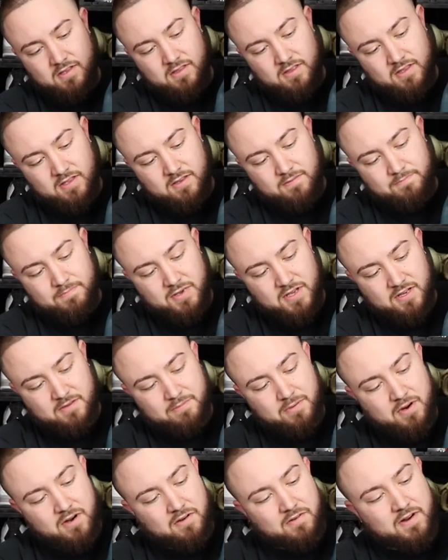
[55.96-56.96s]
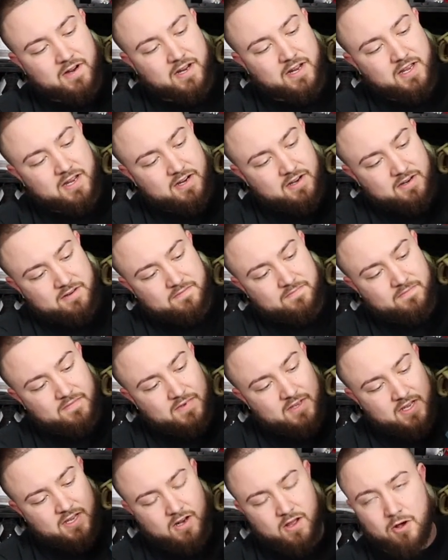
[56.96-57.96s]
this big part right here
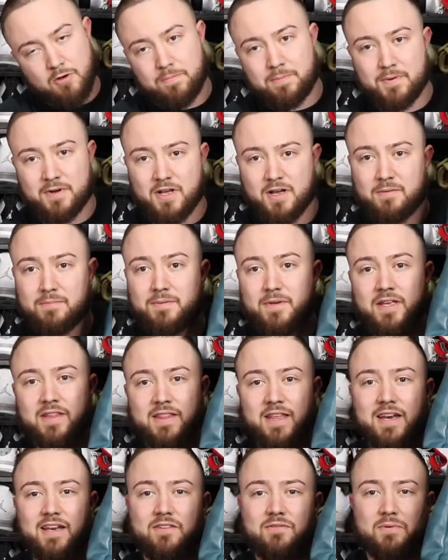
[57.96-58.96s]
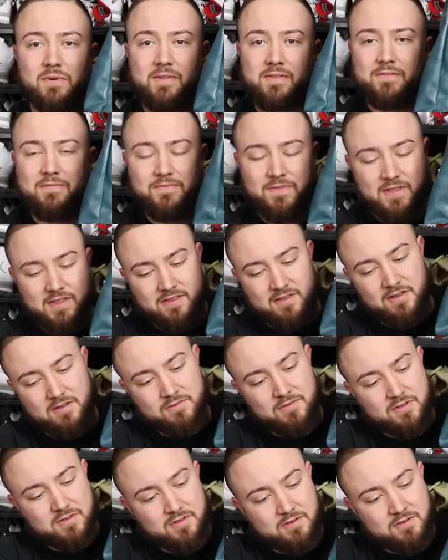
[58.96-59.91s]
can open up, and that is where the 5th goes